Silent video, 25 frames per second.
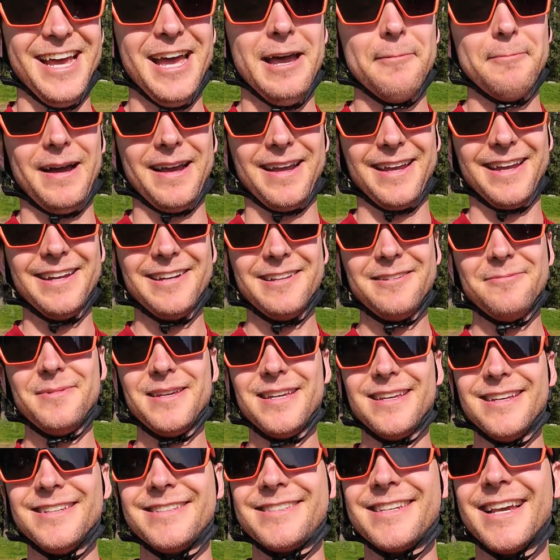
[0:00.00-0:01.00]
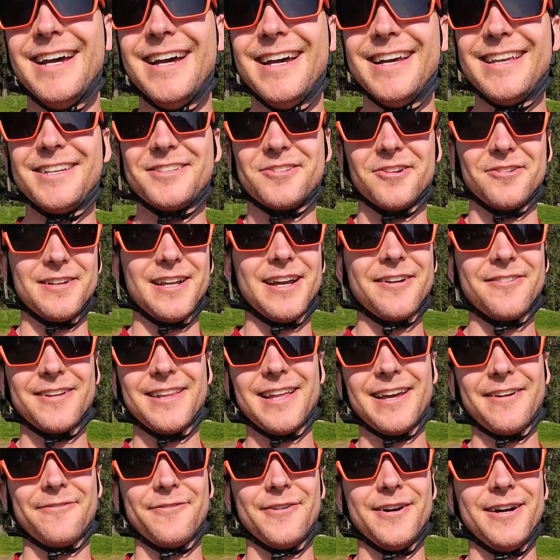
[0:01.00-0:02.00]
by any means. These are never
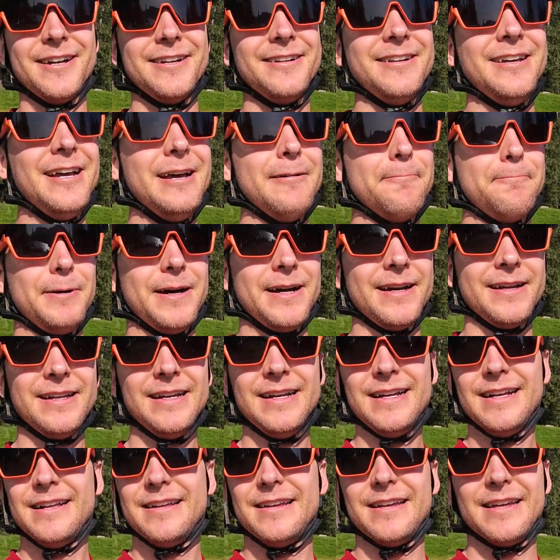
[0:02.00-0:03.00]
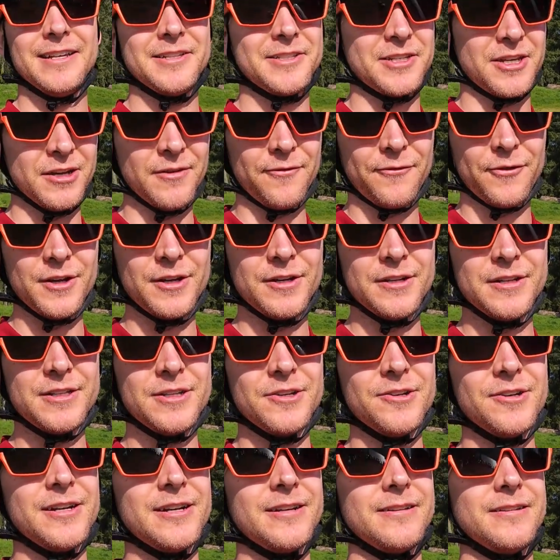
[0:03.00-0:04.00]
that fun, but it's good for you to
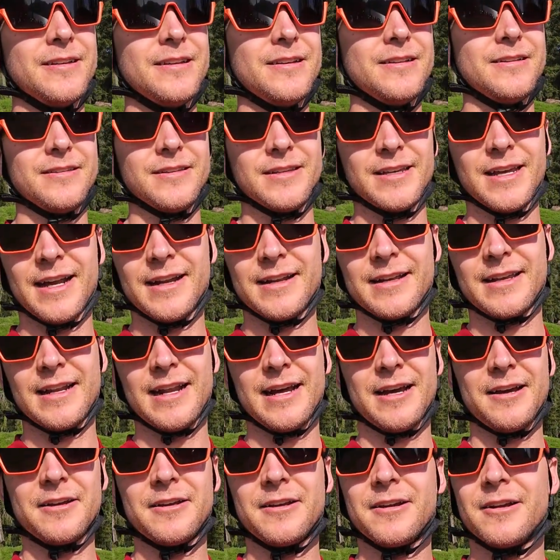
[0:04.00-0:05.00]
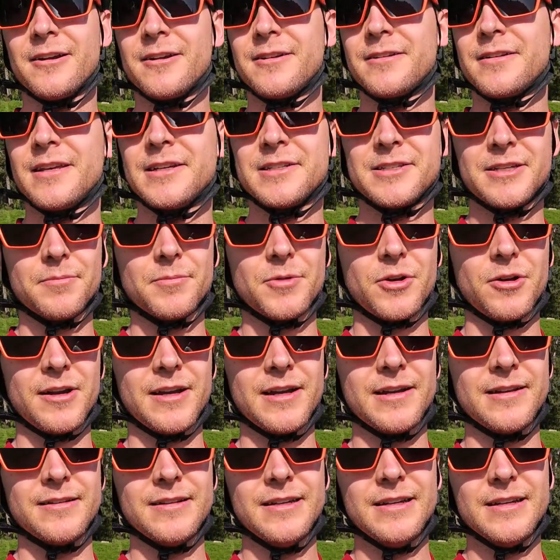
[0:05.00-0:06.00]
do it. You got to get out here, get some
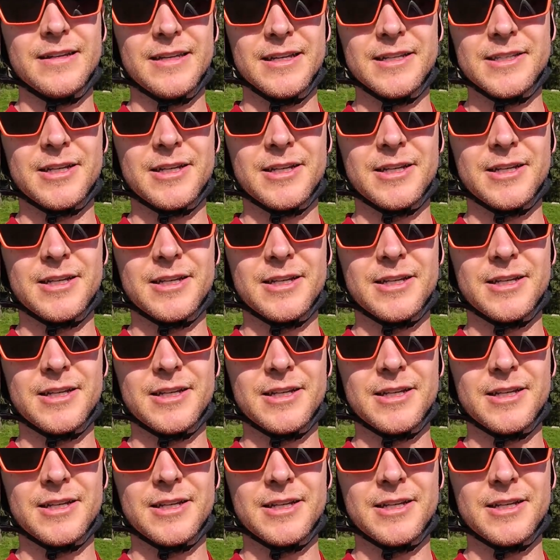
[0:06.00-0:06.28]
grit, get